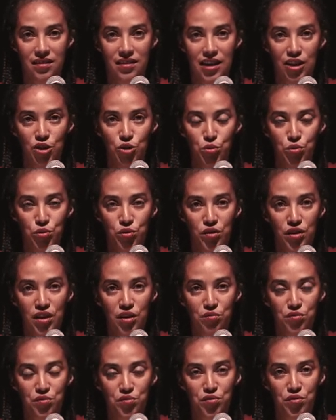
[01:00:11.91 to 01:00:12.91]
They do
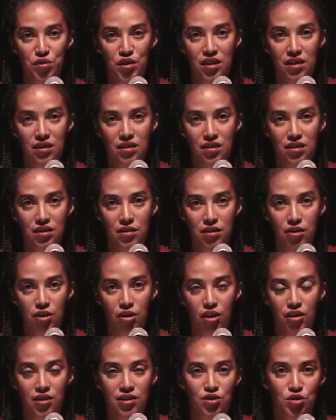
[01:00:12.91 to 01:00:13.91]
different
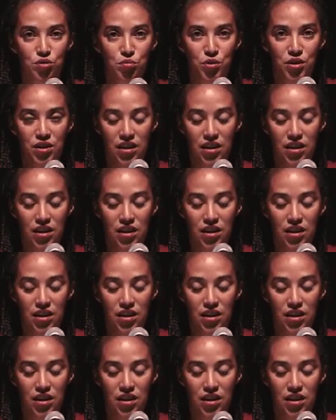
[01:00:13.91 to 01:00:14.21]
knowledge